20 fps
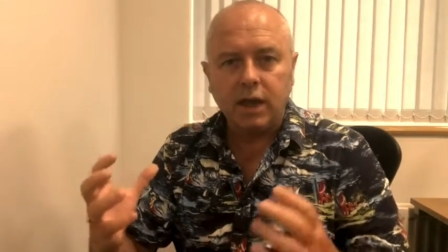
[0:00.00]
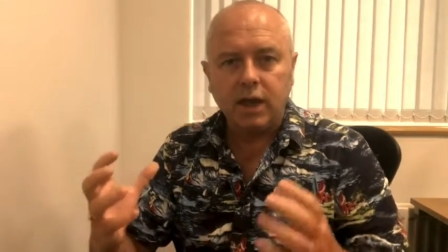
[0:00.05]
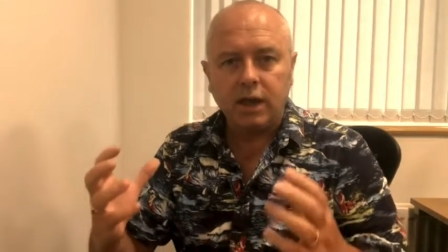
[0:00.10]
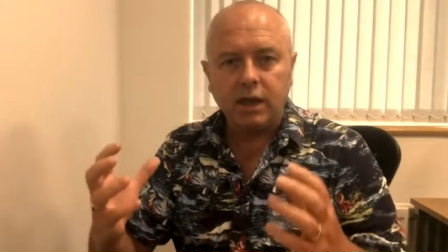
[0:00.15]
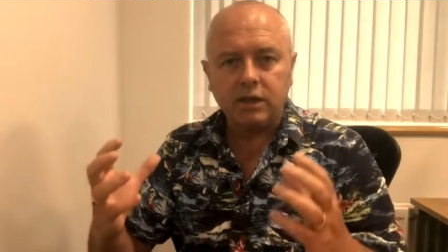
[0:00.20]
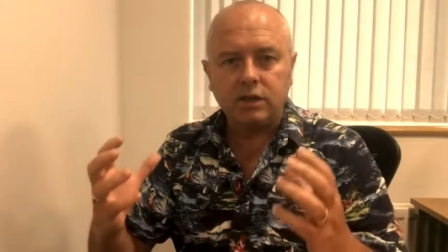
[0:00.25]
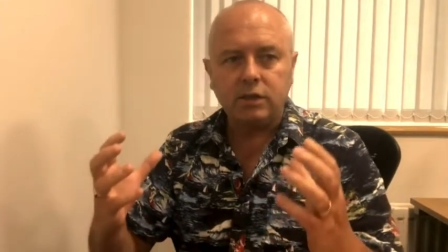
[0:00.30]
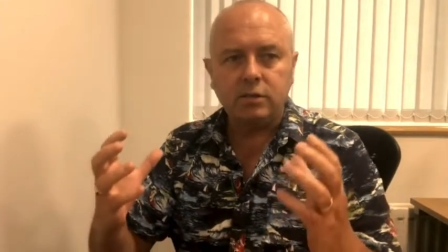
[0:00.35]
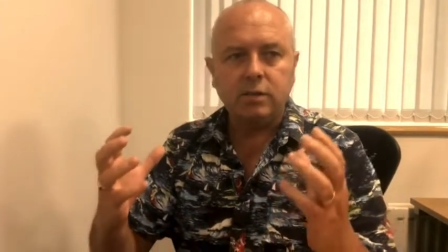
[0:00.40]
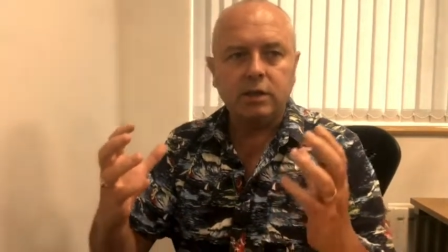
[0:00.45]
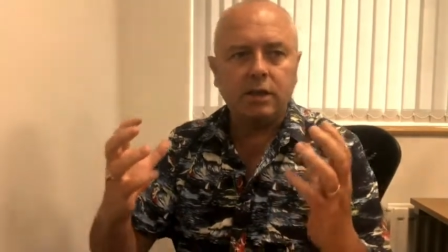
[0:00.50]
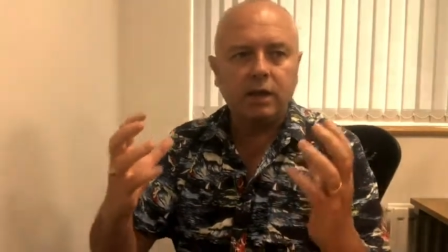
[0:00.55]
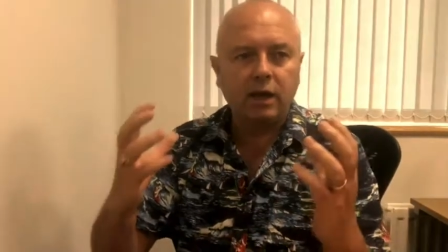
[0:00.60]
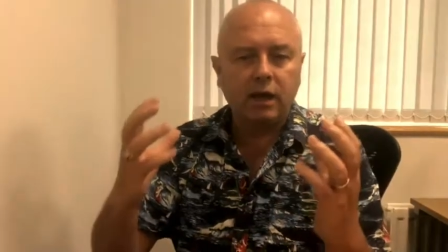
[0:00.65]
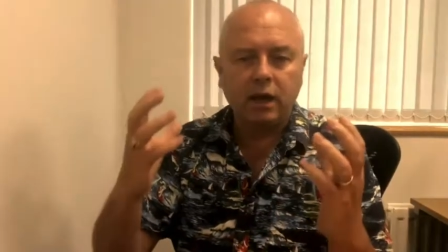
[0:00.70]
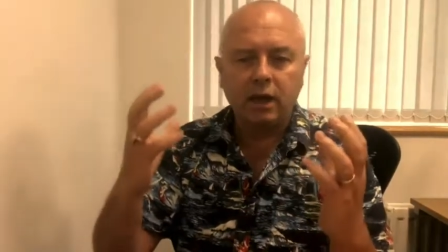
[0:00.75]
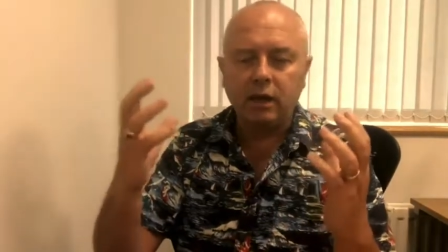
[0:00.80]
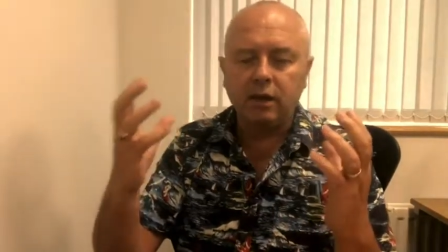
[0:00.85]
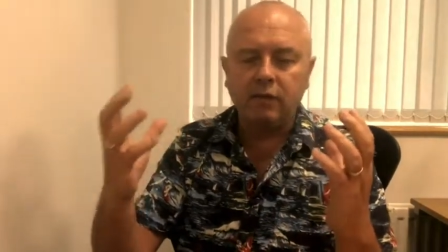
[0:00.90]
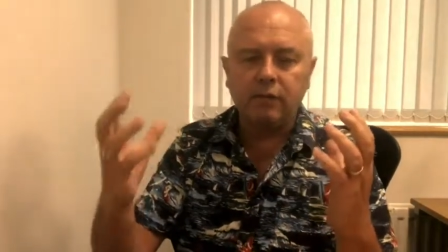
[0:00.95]
has to be the
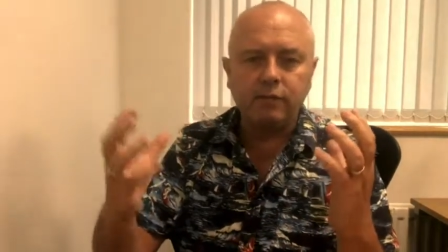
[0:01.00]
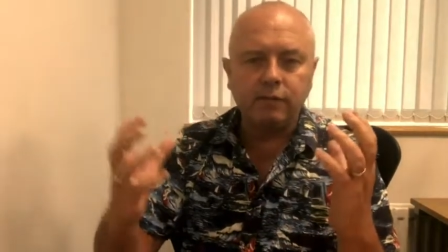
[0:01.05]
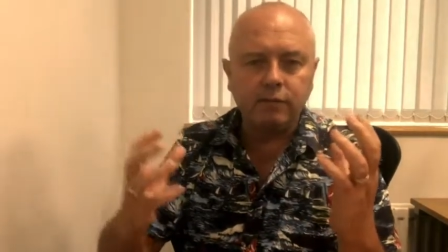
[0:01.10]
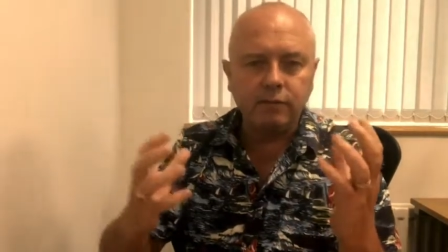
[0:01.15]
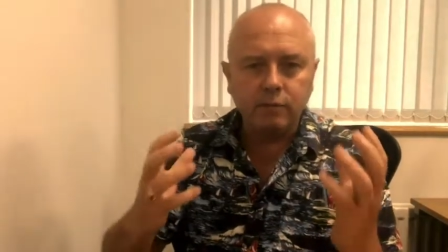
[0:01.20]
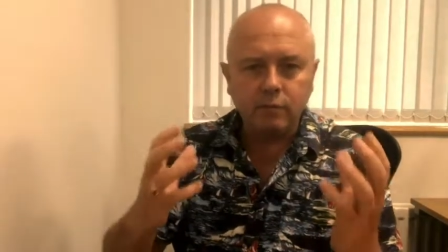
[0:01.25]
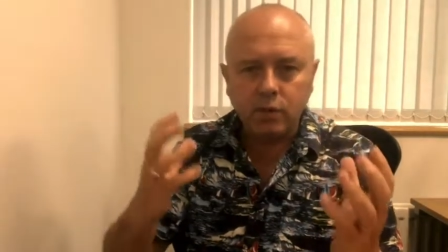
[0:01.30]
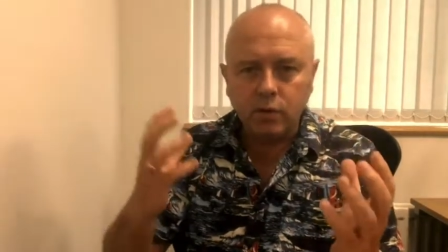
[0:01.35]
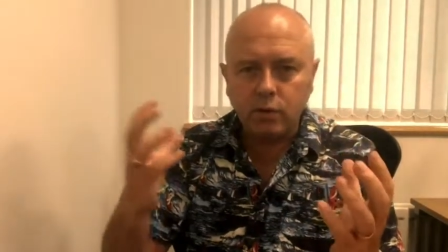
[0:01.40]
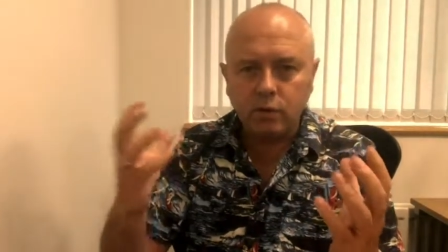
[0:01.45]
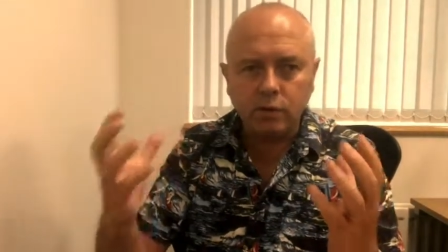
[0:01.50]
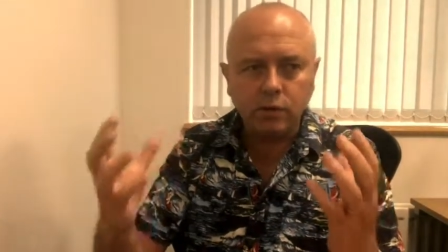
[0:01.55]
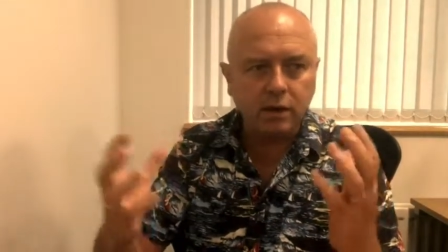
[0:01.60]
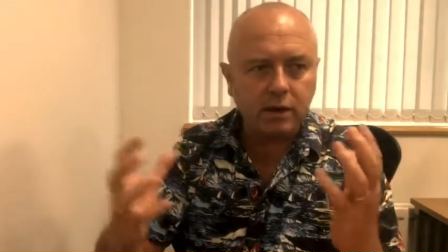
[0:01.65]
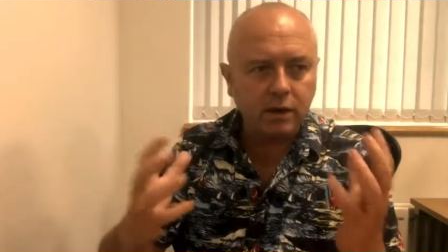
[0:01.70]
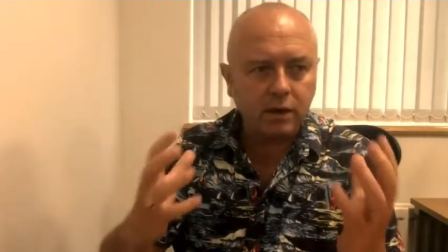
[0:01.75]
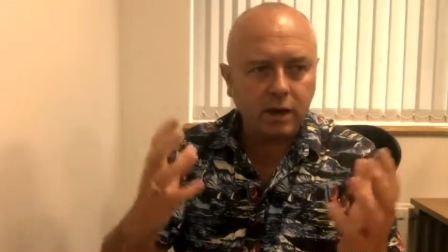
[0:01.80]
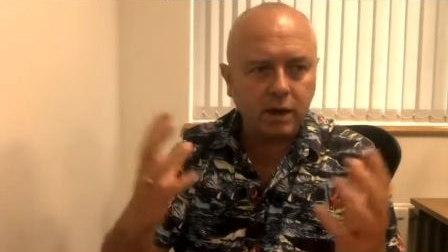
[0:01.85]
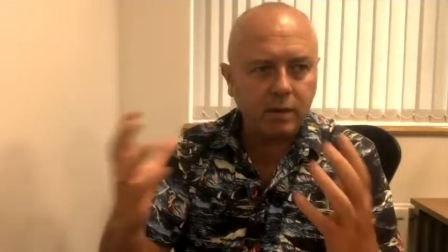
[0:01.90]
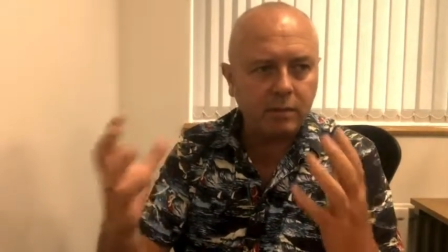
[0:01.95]
kind of mood
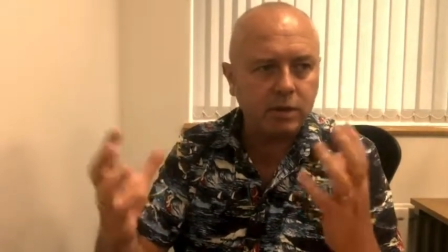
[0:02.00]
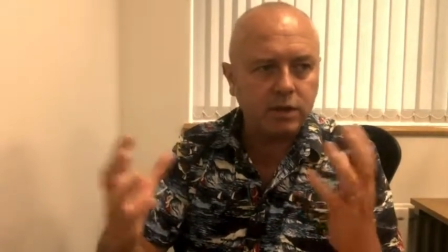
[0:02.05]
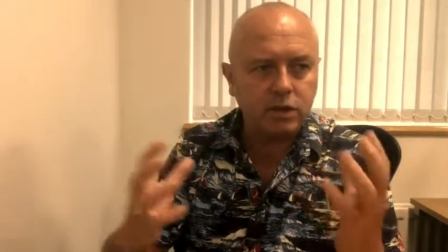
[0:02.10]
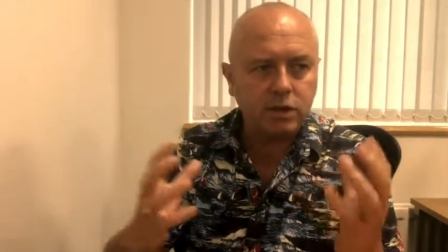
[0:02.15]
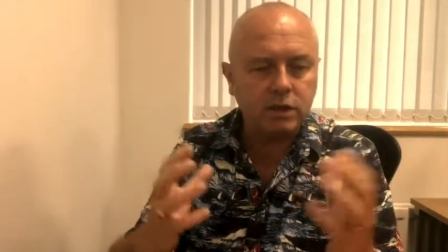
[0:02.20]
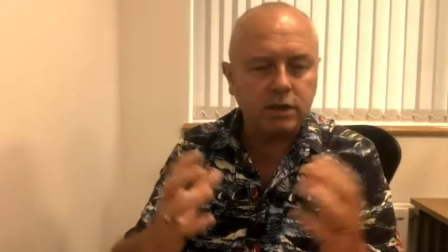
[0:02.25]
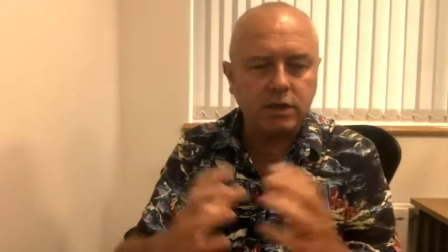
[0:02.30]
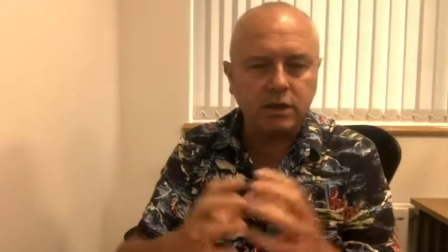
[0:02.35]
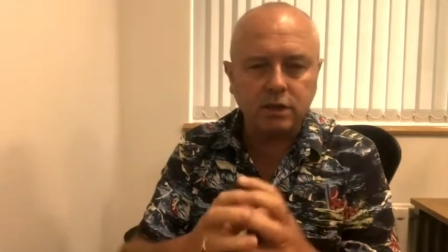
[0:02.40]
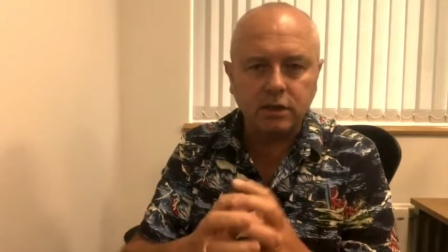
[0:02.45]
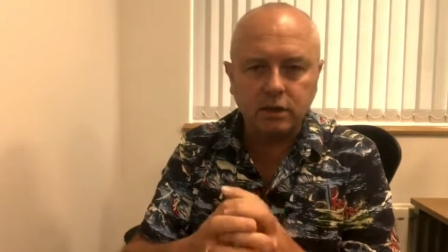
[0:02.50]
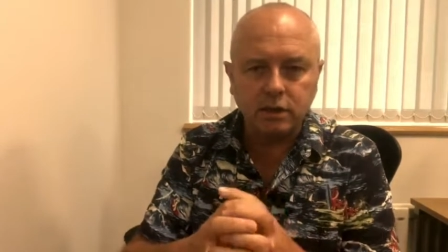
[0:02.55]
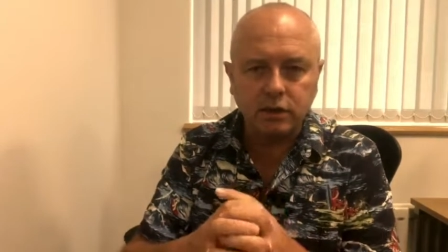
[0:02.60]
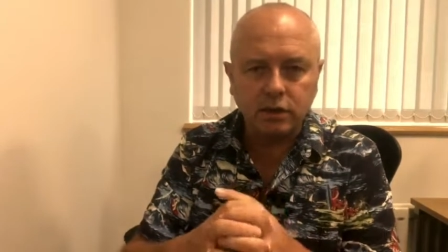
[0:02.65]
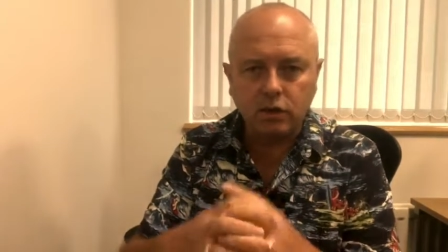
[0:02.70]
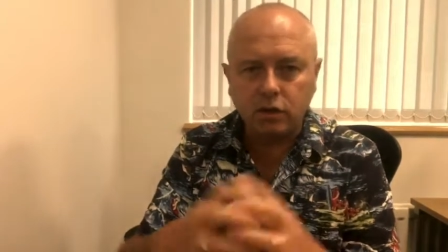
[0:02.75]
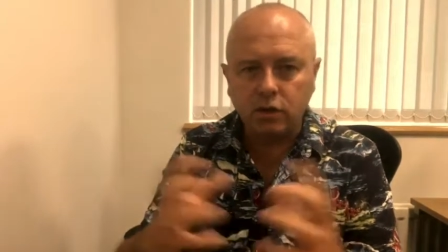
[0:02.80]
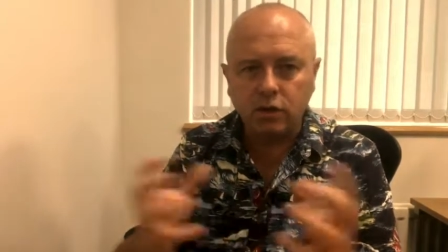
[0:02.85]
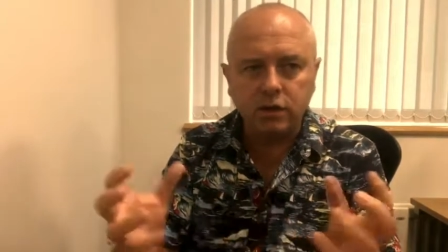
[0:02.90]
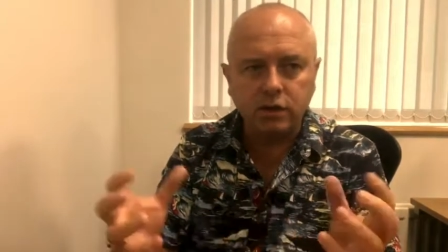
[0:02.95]
and images and
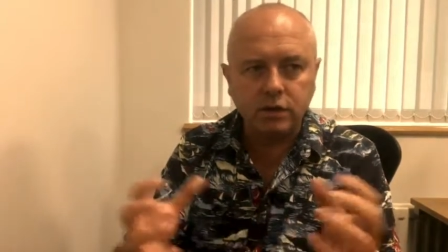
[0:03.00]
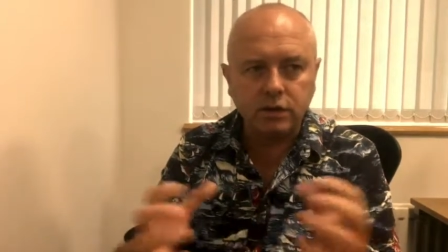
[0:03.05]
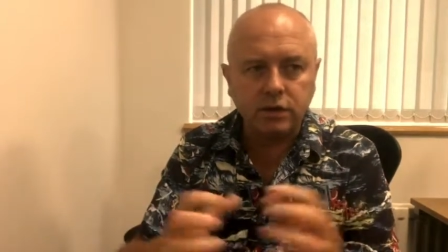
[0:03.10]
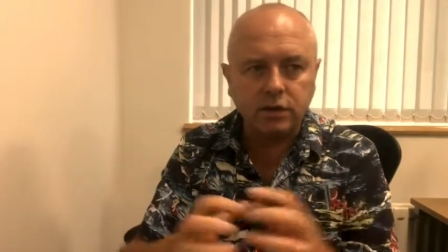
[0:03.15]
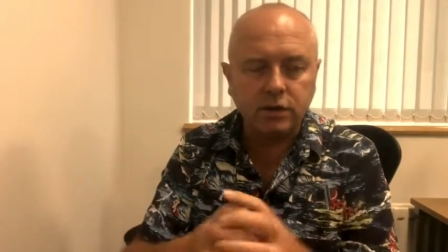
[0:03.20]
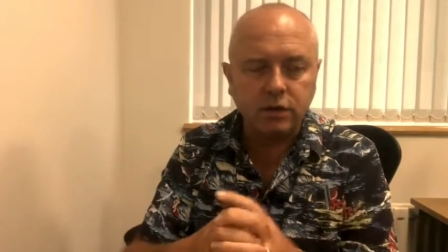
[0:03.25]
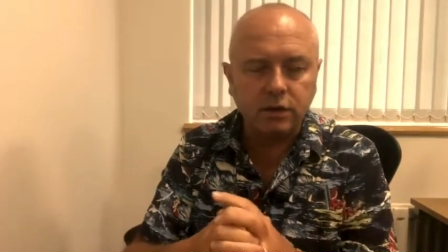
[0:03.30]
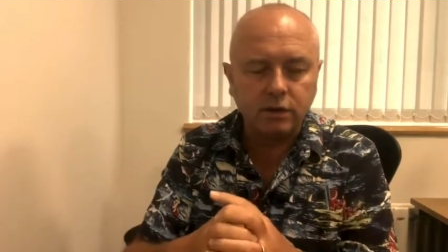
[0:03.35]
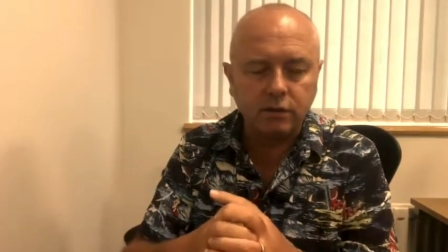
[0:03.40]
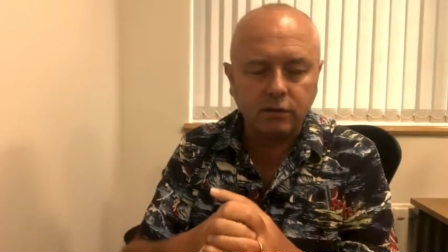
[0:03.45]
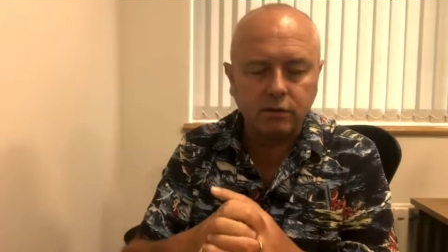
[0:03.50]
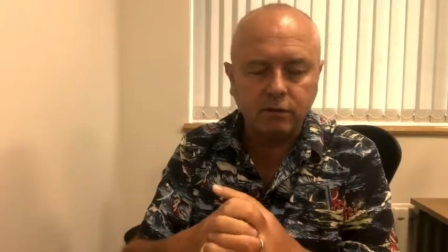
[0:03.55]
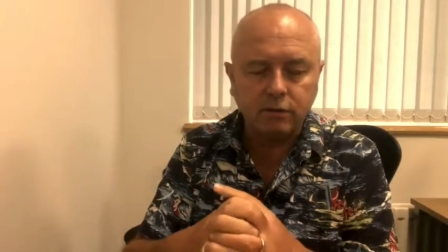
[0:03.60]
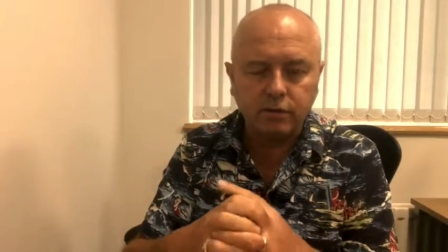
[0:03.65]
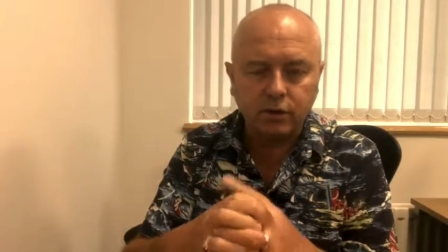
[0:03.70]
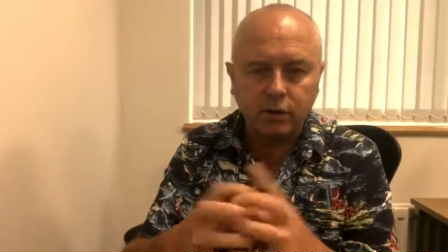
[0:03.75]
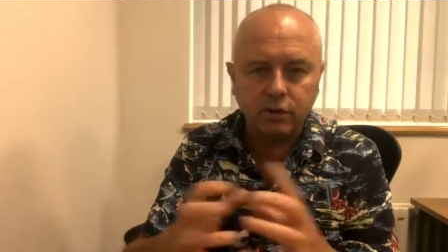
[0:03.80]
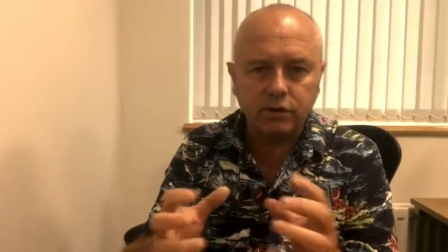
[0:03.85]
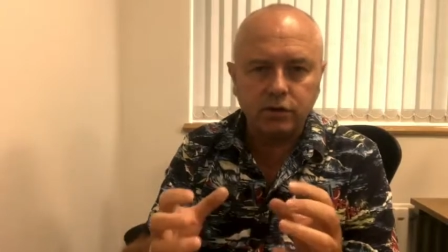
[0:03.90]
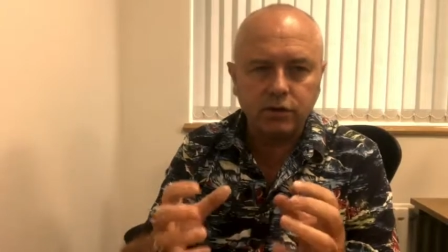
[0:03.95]
colours and
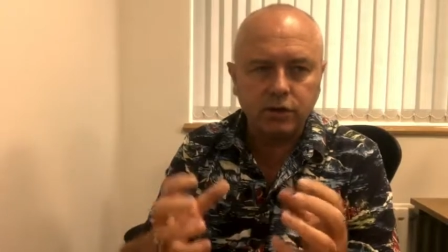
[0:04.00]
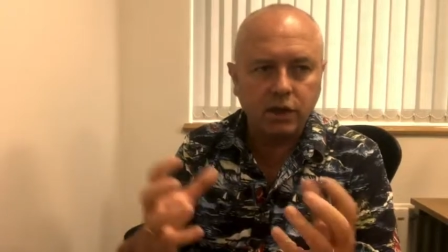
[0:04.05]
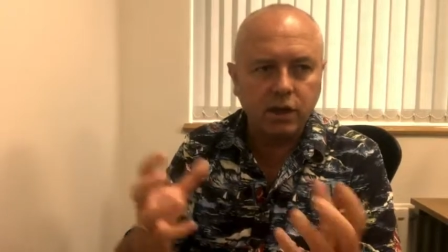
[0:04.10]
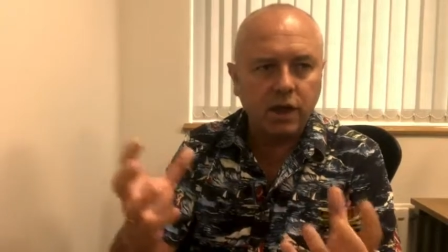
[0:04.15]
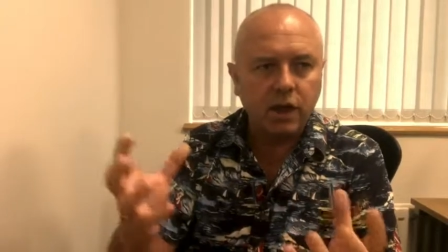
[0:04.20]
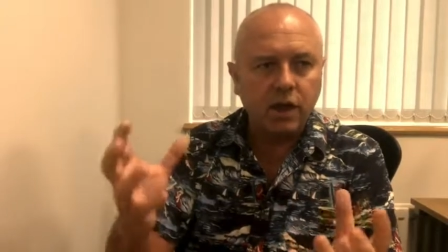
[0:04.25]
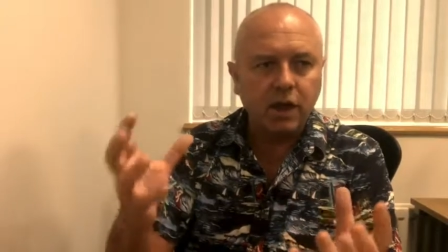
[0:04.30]
fonts